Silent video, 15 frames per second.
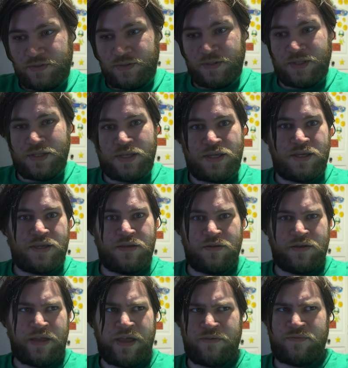the day
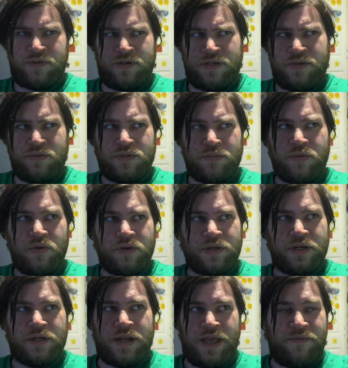here after he was
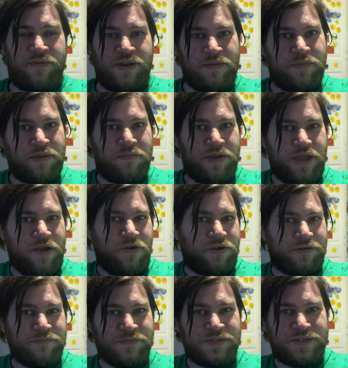born, having him in my
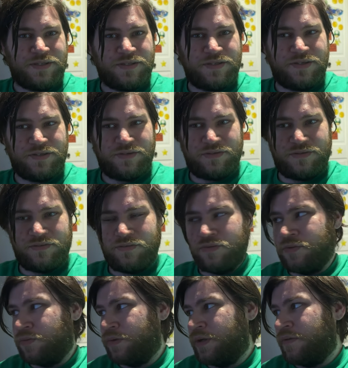arms,
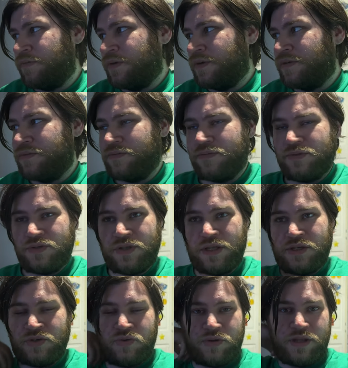or whatever,
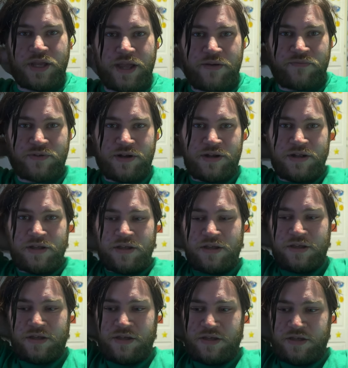like, shortly after.
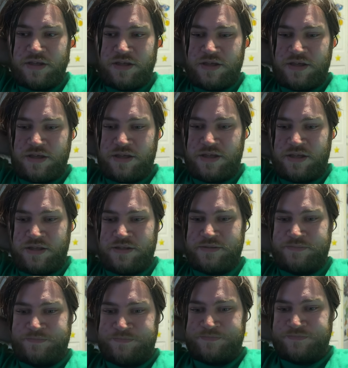
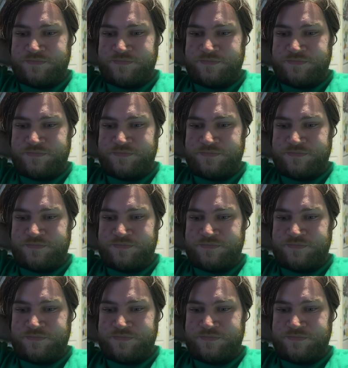Um,